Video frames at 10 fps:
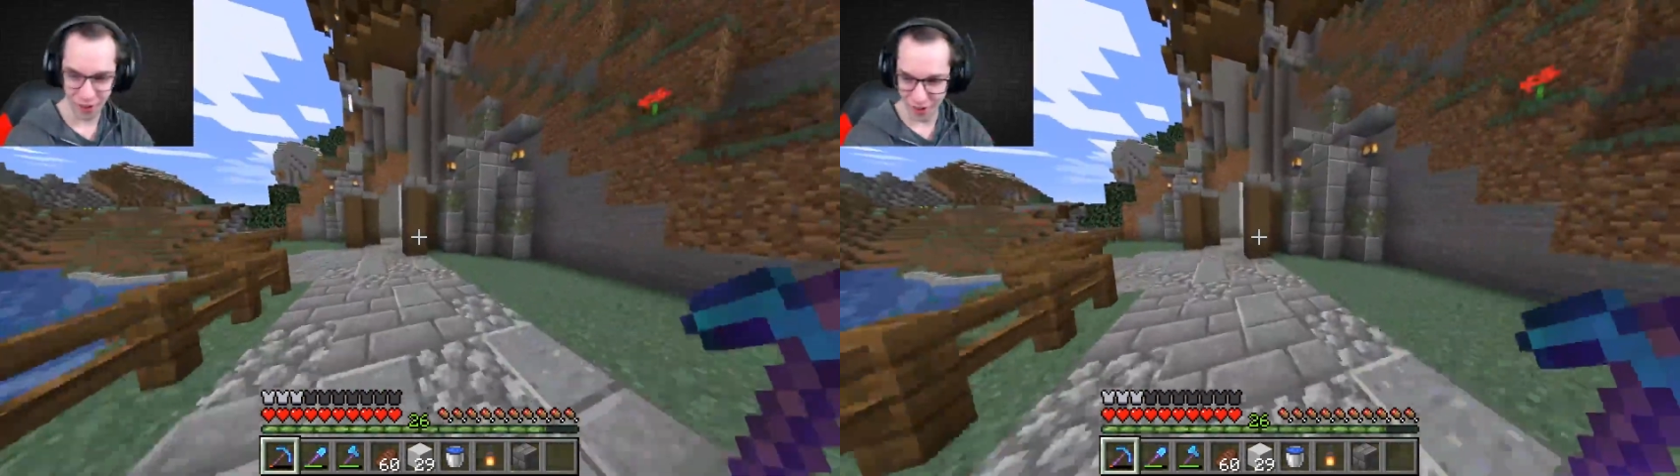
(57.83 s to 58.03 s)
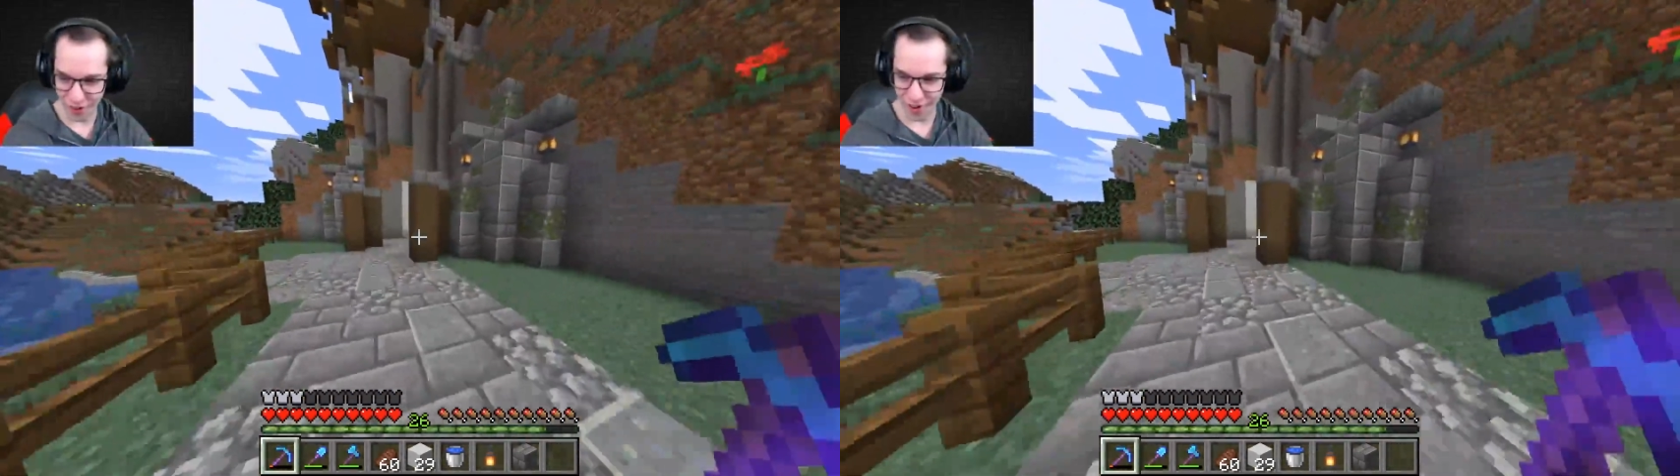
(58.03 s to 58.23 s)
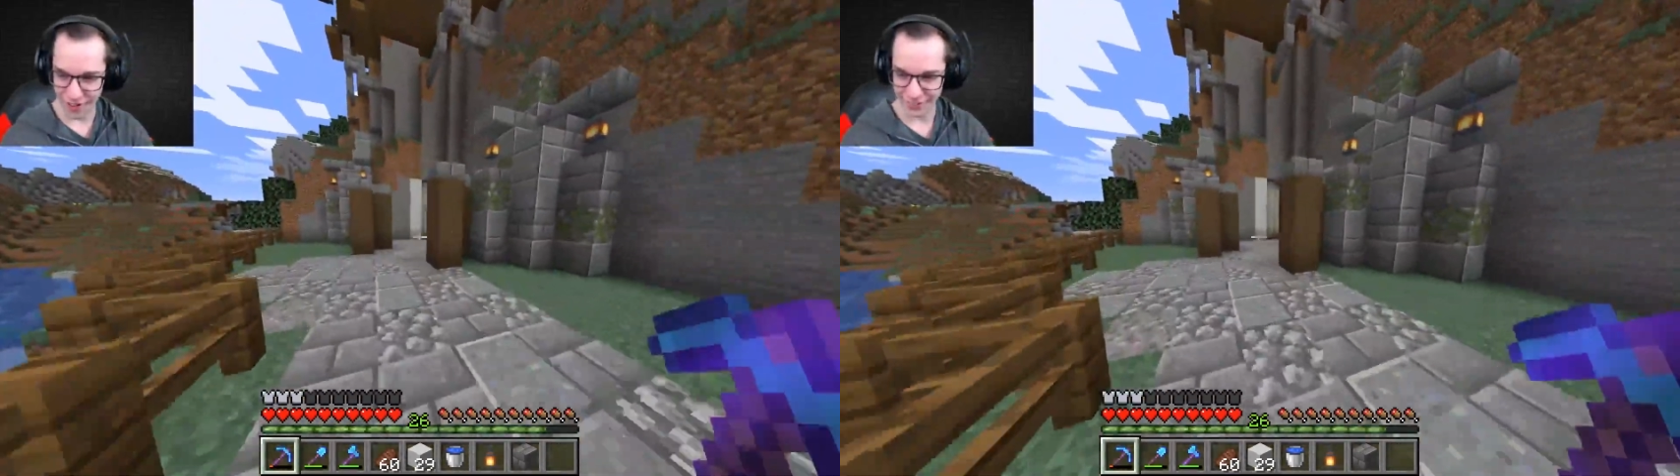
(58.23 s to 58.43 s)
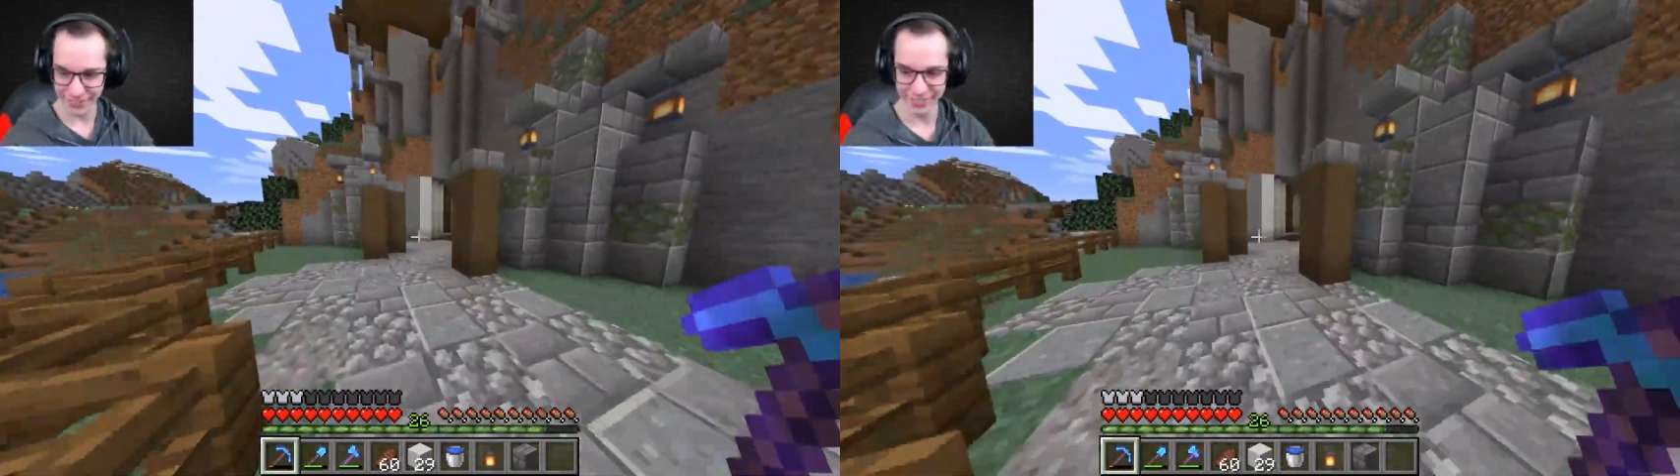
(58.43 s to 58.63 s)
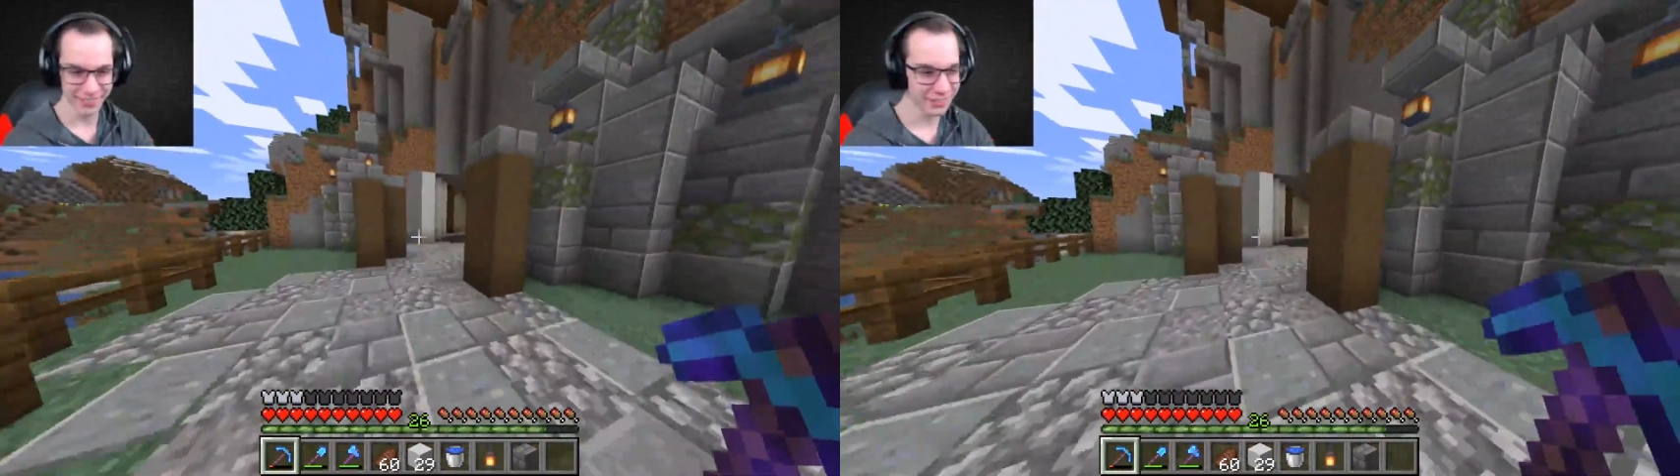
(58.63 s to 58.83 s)
Oh,
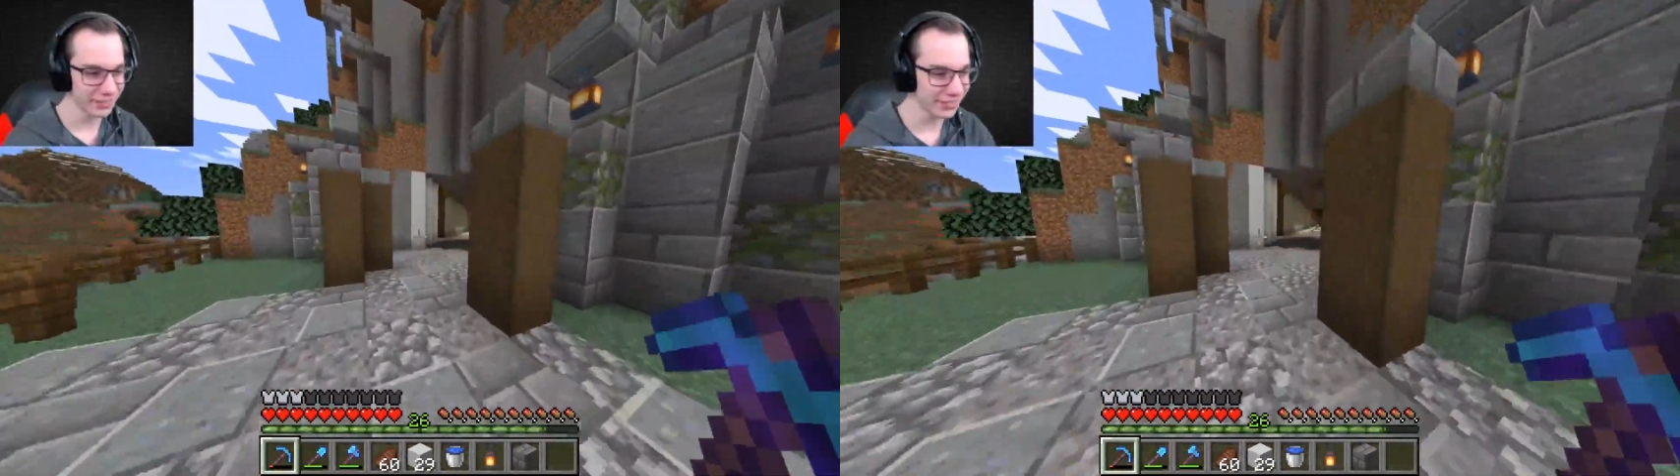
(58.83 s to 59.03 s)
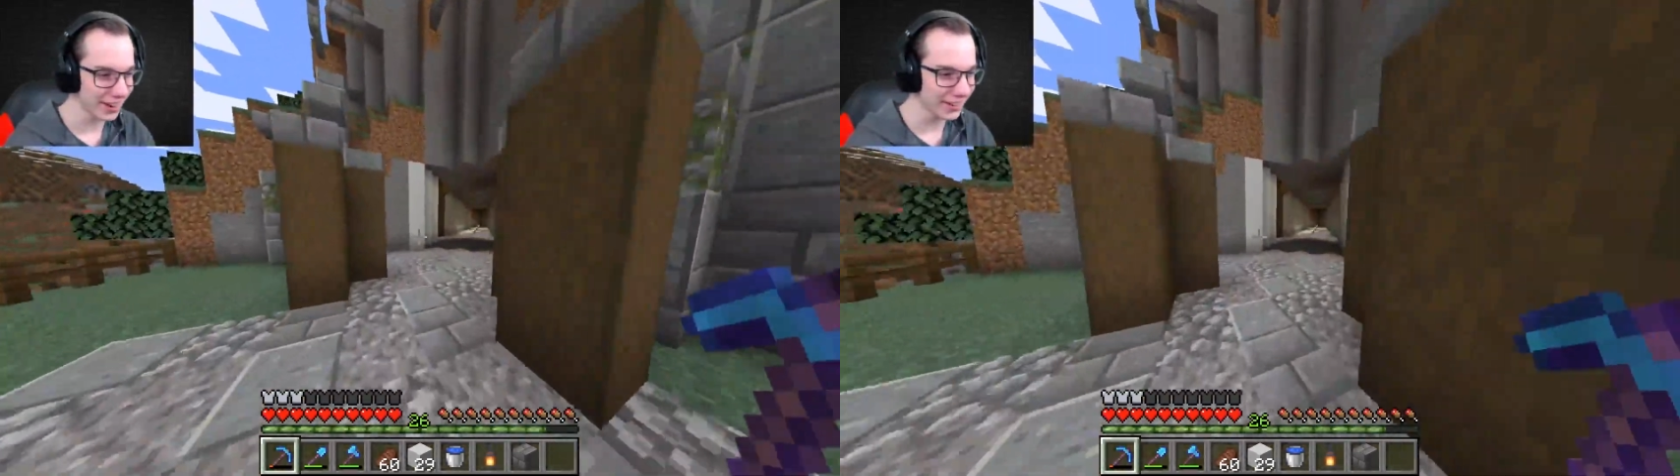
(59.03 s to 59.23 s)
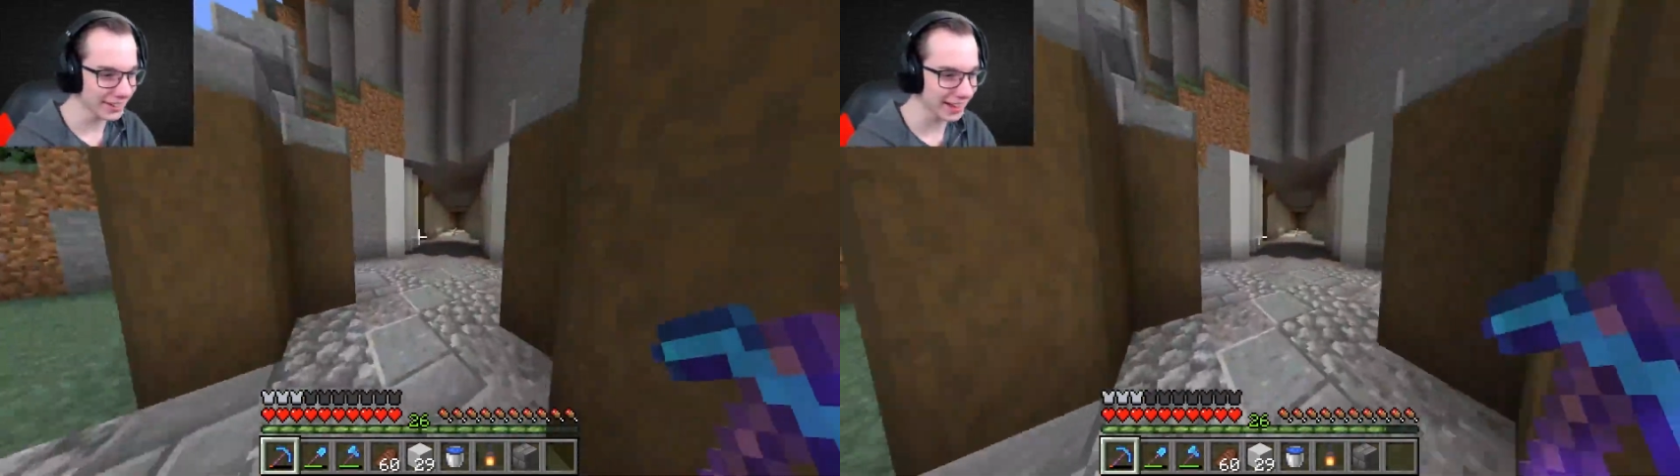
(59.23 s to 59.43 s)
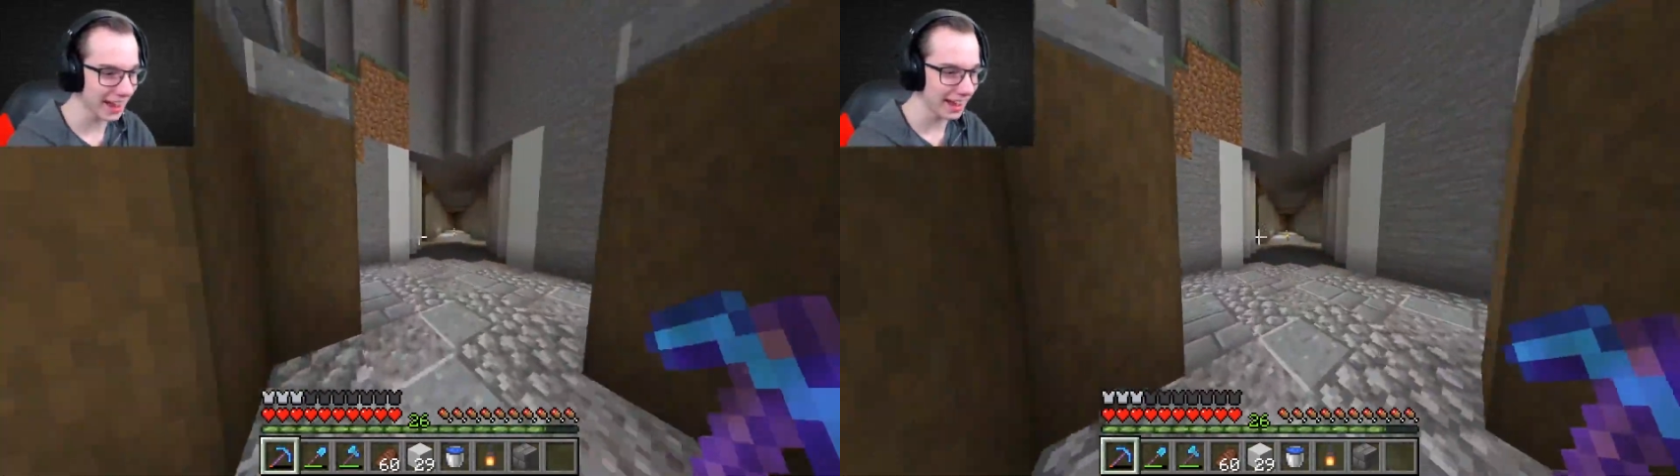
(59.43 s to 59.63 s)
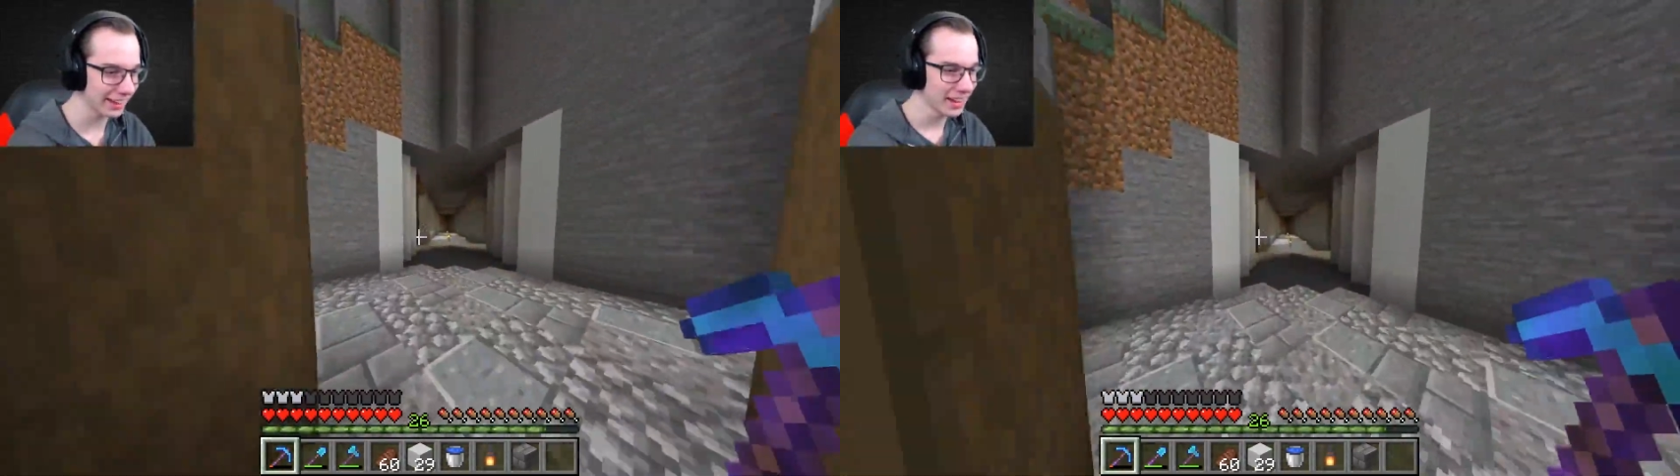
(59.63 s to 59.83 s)

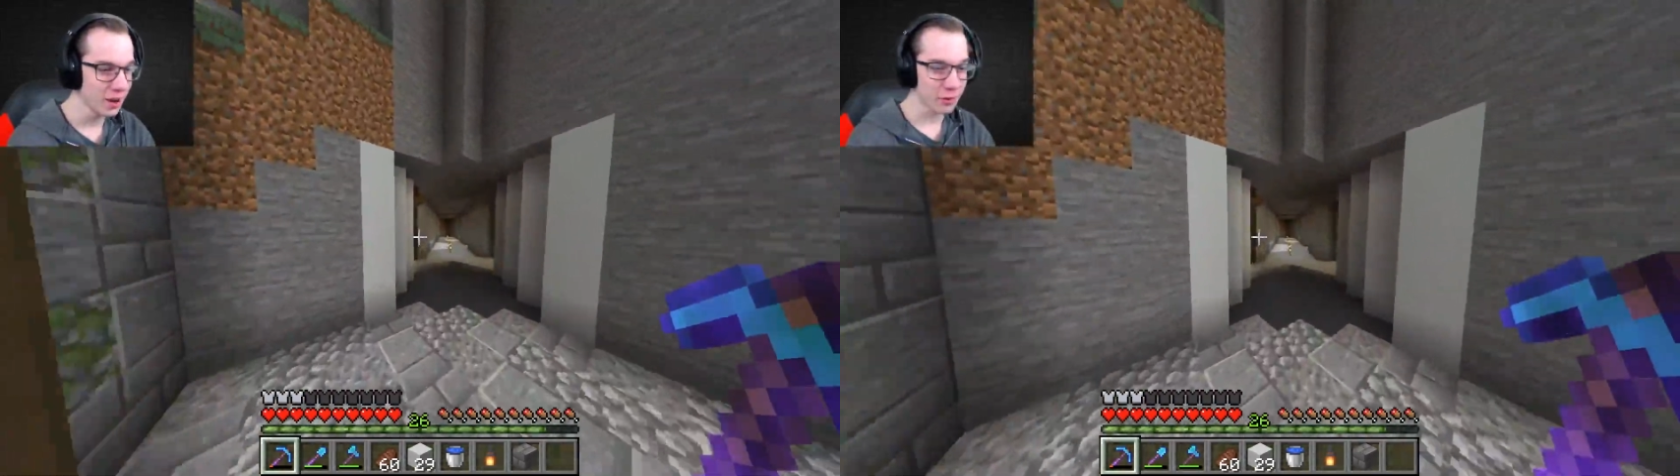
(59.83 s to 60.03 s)
okay.